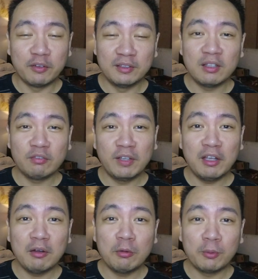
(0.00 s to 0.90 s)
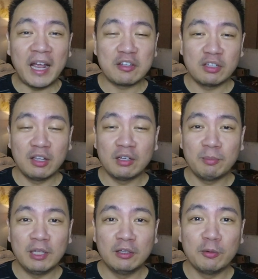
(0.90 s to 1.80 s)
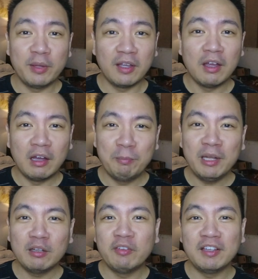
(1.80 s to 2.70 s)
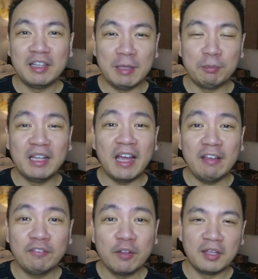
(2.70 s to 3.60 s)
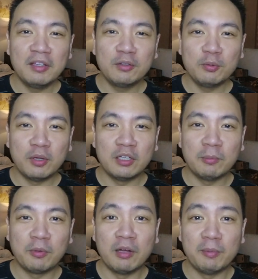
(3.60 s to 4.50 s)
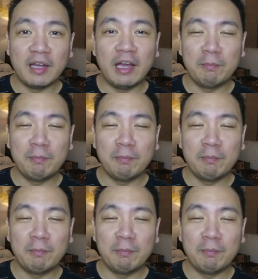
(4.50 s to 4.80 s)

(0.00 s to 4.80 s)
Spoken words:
For this video, we're actually going to be doing a bit of a deep dive into an upcoming